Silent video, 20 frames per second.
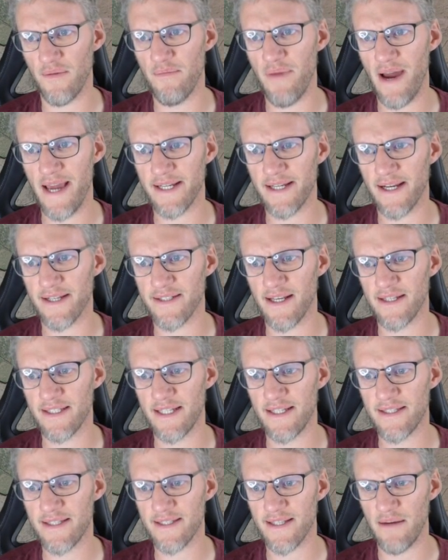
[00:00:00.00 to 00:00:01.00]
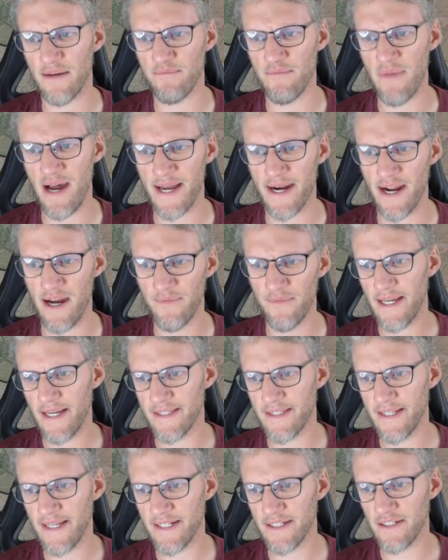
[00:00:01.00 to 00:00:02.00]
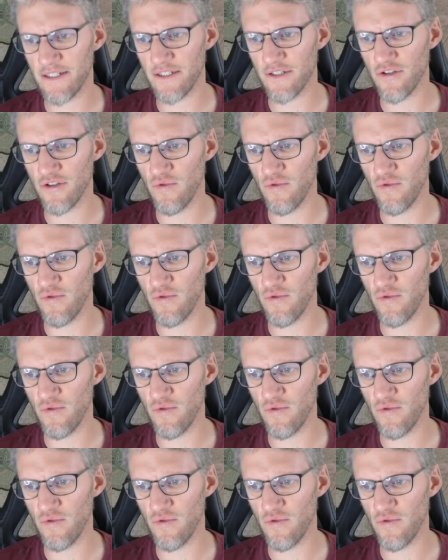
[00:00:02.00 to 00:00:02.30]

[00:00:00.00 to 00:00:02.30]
by Kazan and Samara, and then